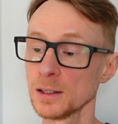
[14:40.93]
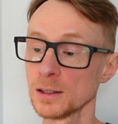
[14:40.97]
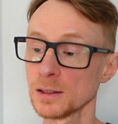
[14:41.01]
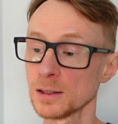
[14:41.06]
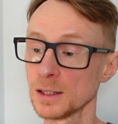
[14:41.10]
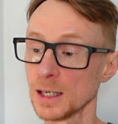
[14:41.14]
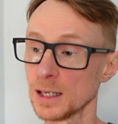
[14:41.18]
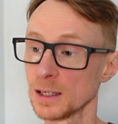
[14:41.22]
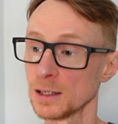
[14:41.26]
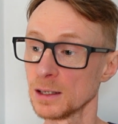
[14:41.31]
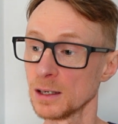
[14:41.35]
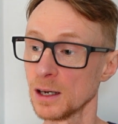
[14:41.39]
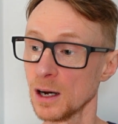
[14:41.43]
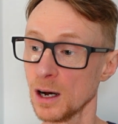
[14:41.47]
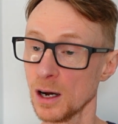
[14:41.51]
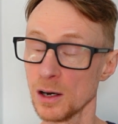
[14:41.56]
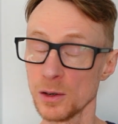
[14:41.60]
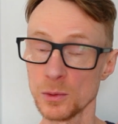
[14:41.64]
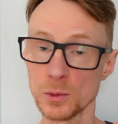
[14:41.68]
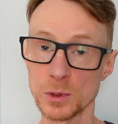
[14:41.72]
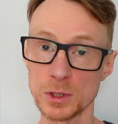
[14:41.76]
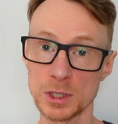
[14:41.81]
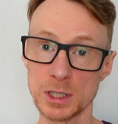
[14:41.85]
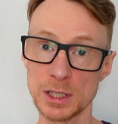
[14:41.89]
then I
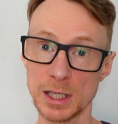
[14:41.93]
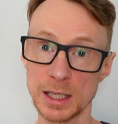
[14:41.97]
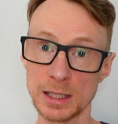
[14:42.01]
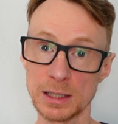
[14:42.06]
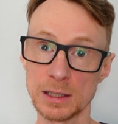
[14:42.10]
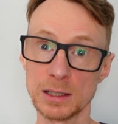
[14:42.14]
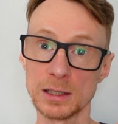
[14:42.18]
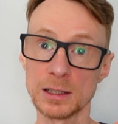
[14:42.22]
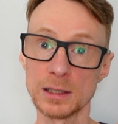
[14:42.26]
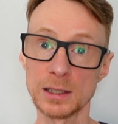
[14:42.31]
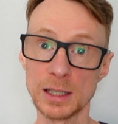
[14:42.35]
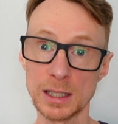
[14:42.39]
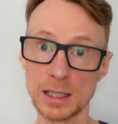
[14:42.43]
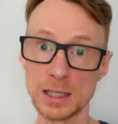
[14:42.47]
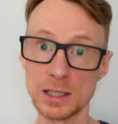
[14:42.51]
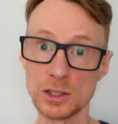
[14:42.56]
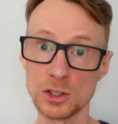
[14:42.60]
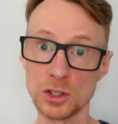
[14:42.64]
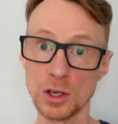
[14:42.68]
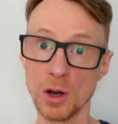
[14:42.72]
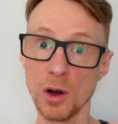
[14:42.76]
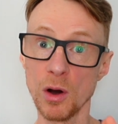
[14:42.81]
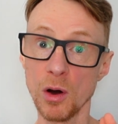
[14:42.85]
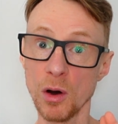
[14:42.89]
would say that
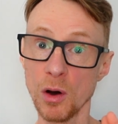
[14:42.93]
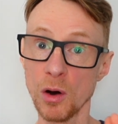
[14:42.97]
these